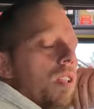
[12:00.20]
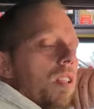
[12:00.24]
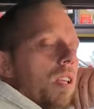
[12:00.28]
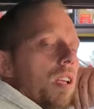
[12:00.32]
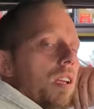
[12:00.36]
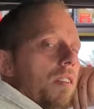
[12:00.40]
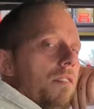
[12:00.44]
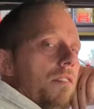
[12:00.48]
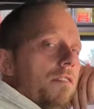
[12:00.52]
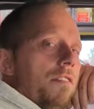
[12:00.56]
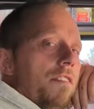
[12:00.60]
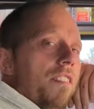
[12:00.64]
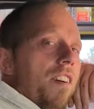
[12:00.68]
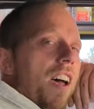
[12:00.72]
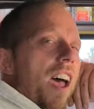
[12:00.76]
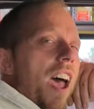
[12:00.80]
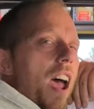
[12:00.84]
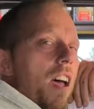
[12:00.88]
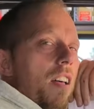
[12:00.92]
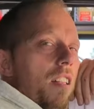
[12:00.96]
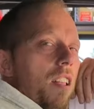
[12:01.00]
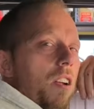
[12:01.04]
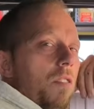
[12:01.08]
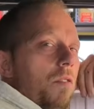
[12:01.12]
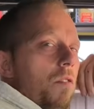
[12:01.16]
Like
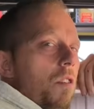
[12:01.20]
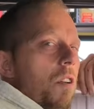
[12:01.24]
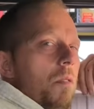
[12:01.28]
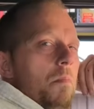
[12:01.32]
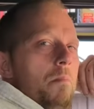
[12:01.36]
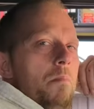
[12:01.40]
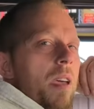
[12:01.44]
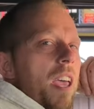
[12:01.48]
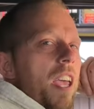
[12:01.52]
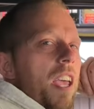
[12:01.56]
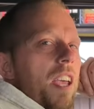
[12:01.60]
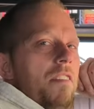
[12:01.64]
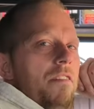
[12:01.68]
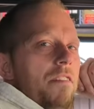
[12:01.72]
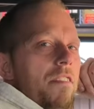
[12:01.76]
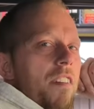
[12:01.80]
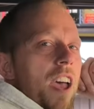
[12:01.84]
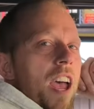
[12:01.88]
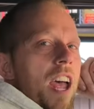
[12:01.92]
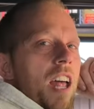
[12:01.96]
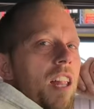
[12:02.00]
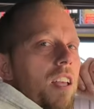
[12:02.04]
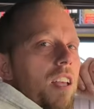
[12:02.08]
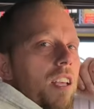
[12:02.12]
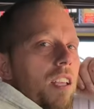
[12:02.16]
fat, like running pig
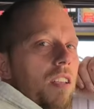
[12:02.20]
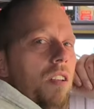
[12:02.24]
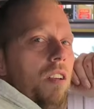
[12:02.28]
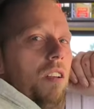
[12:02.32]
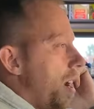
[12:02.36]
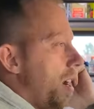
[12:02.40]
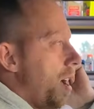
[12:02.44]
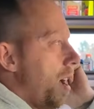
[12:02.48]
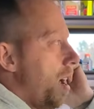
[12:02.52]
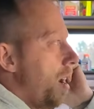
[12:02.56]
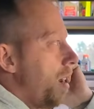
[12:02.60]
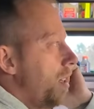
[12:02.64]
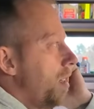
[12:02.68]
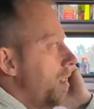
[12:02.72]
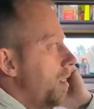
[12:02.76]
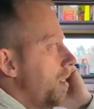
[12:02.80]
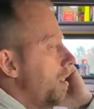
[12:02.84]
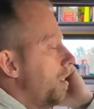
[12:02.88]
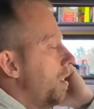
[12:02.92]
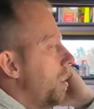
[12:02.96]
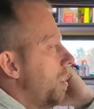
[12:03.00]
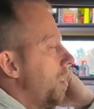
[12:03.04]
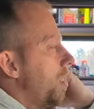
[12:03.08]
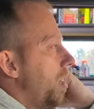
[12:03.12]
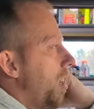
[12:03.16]
fat, like hot on it.
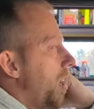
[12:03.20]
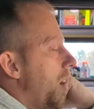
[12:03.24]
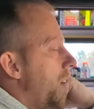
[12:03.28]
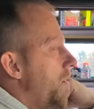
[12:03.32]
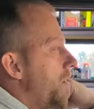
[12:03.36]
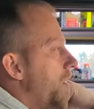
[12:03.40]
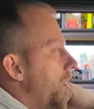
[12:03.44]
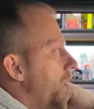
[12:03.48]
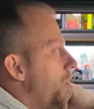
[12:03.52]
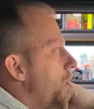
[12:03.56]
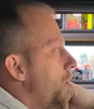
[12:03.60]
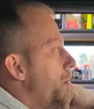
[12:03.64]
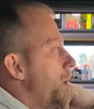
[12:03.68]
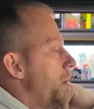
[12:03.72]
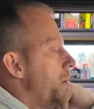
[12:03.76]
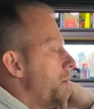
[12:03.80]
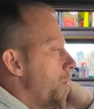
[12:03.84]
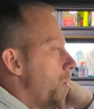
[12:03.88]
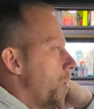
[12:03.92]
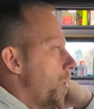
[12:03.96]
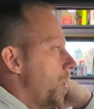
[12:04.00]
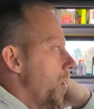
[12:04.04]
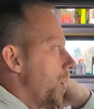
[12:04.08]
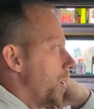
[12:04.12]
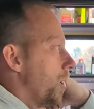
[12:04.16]
I gave it a little bit
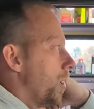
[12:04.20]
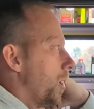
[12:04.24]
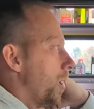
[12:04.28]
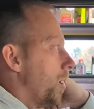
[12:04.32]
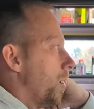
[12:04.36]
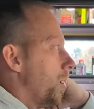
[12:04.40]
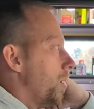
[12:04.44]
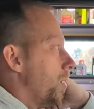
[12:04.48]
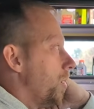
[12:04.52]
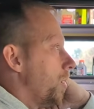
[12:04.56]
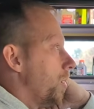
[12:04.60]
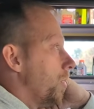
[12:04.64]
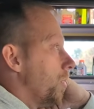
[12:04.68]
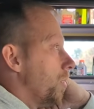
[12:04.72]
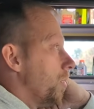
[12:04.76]
more and then